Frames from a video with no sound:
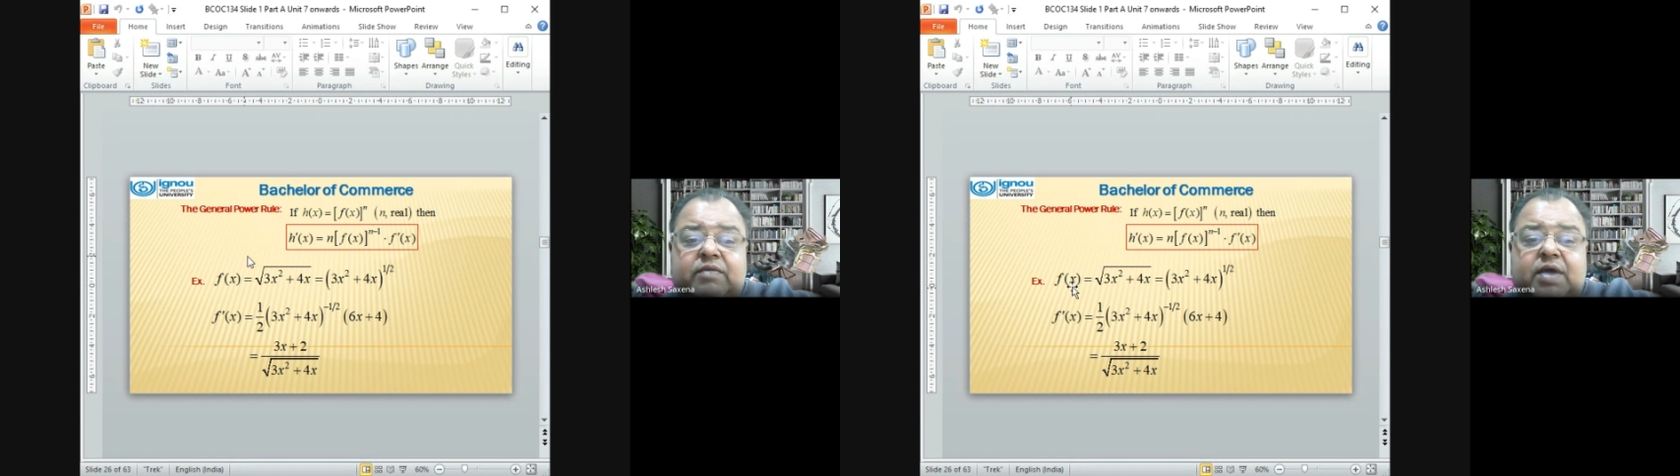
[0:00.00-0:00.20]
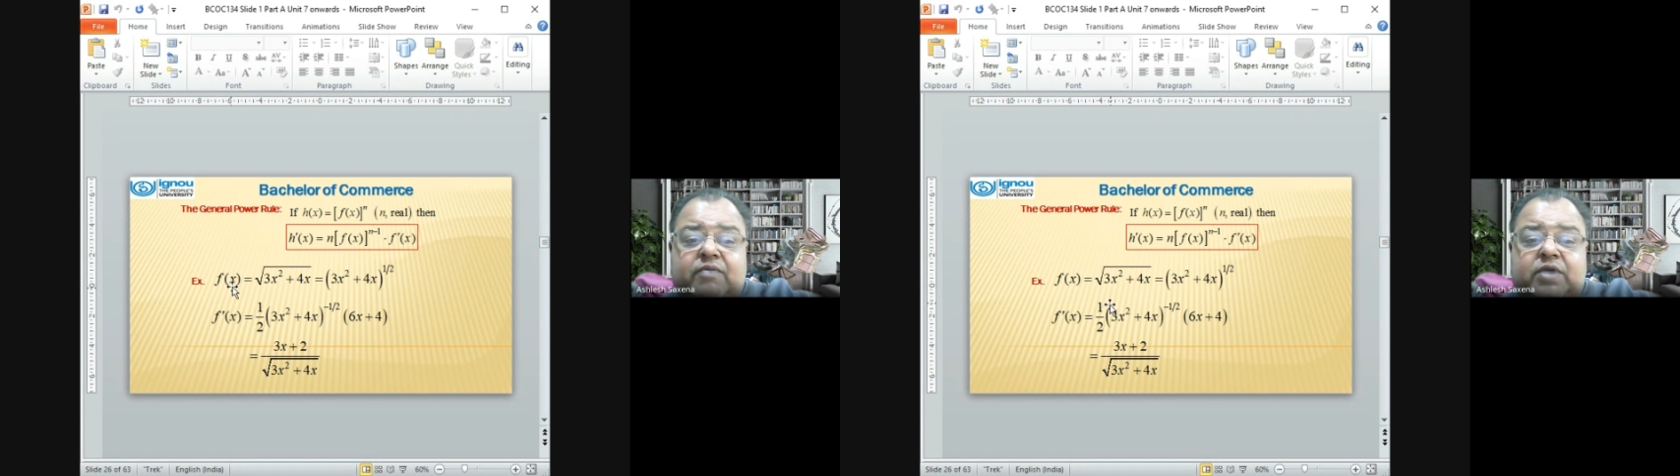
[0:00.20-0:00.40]

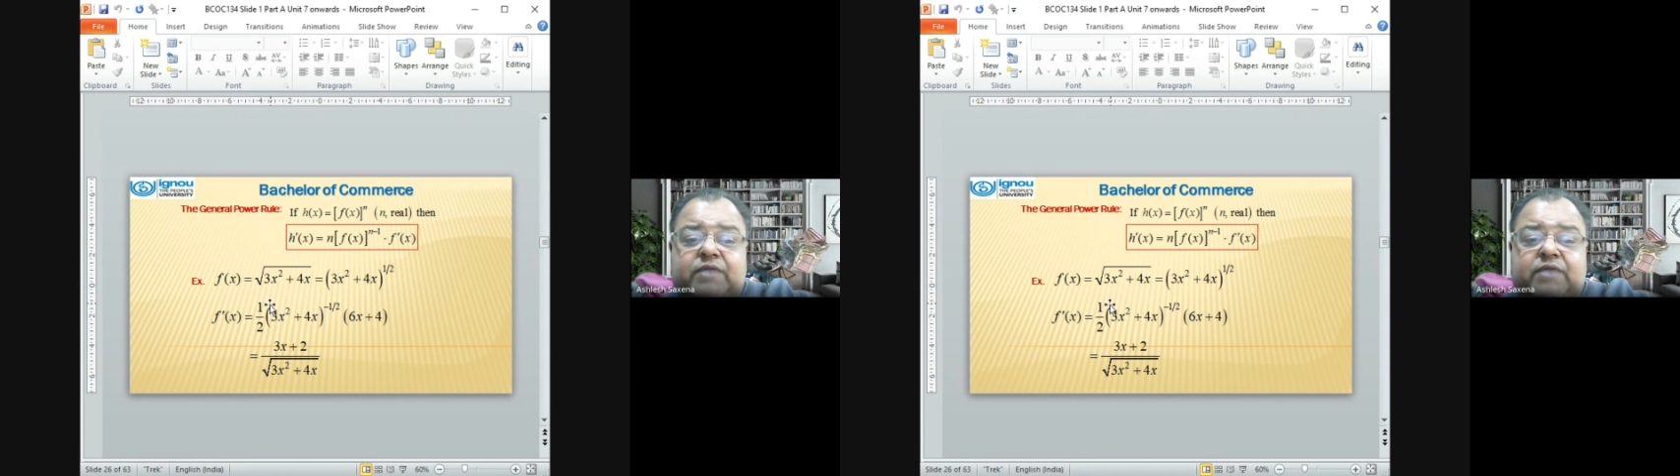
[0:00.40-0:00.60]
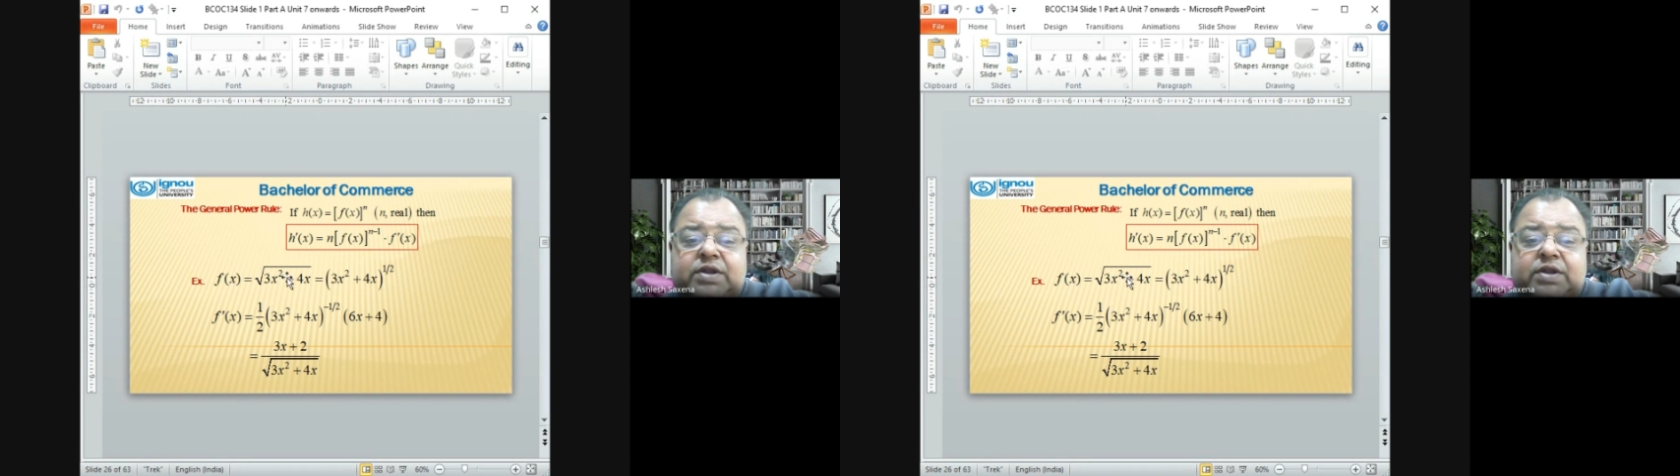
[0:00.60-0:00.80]
have to
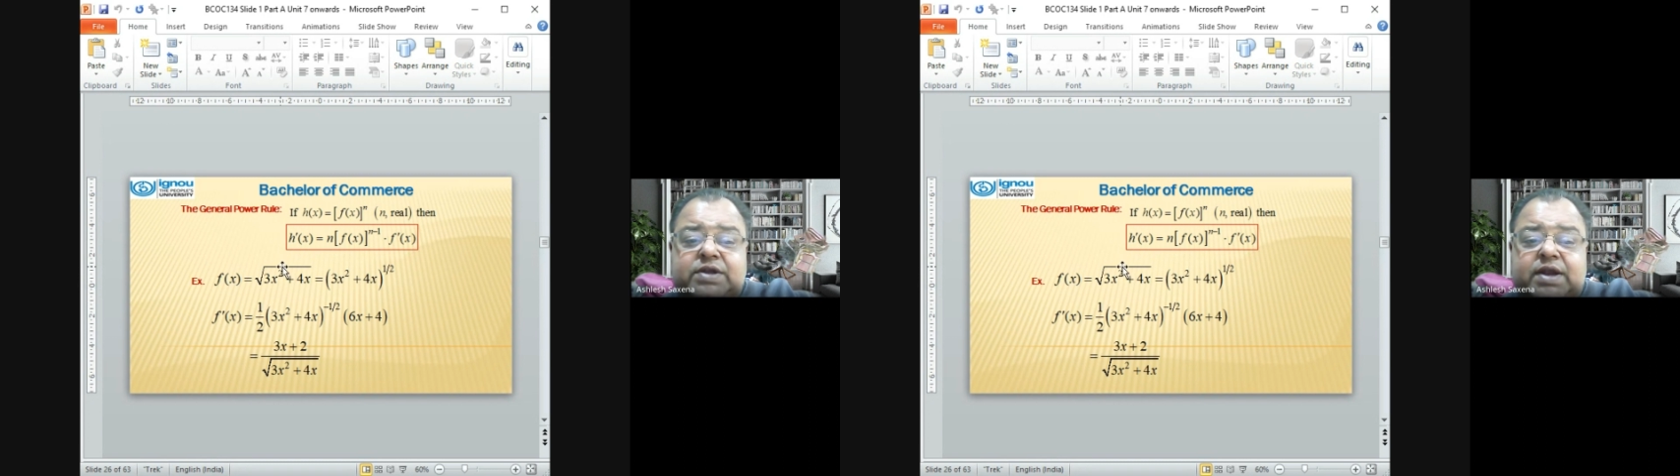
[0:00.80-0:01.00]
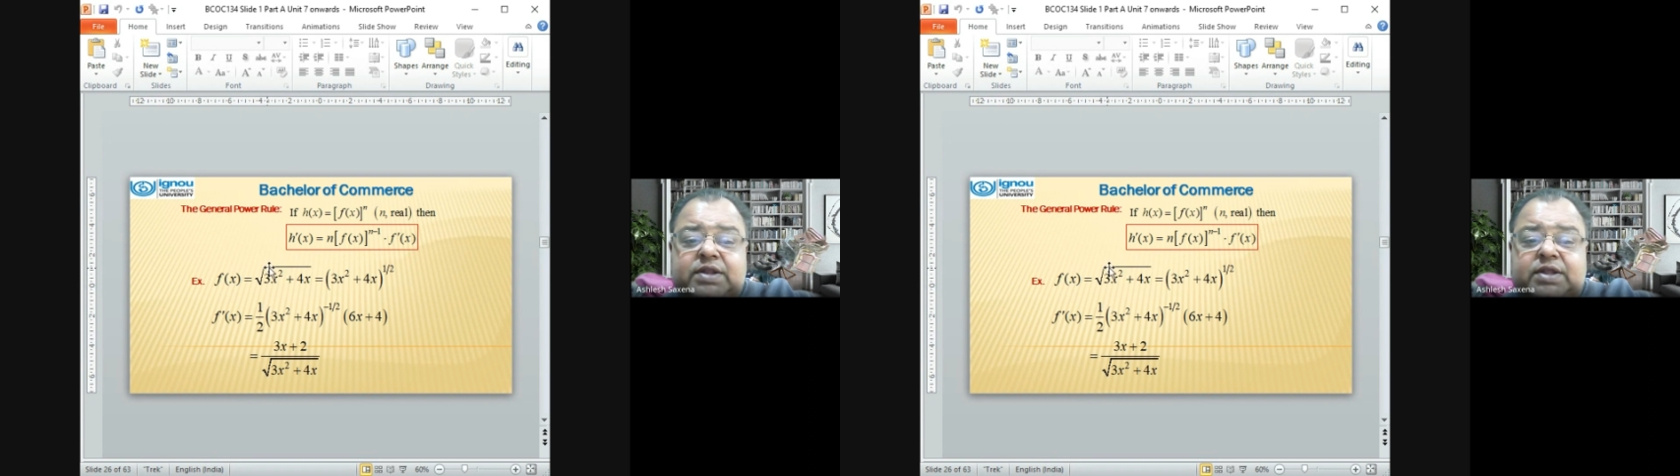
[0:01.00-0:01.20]

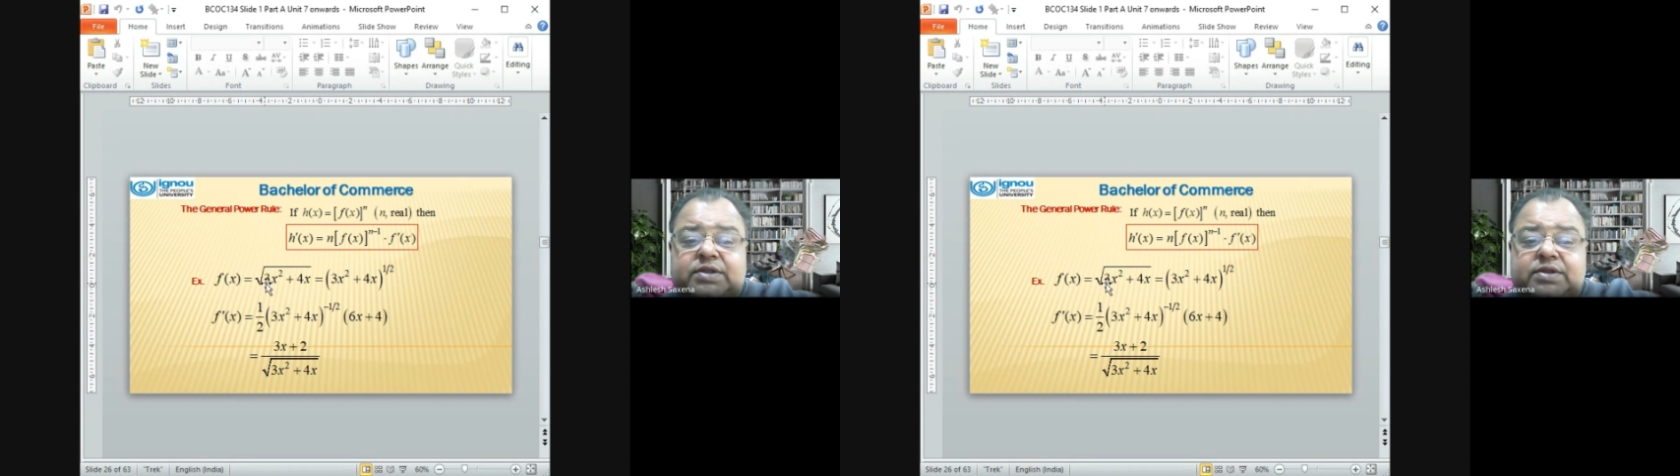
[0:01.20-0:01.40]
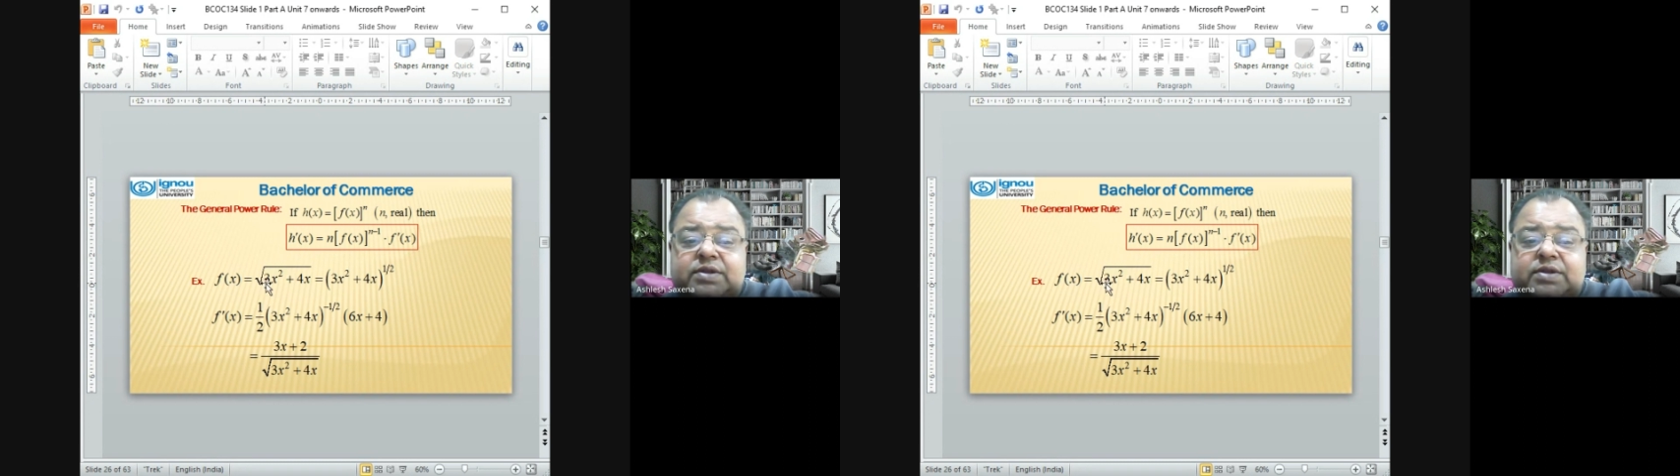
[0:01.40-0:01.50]
differentiate this.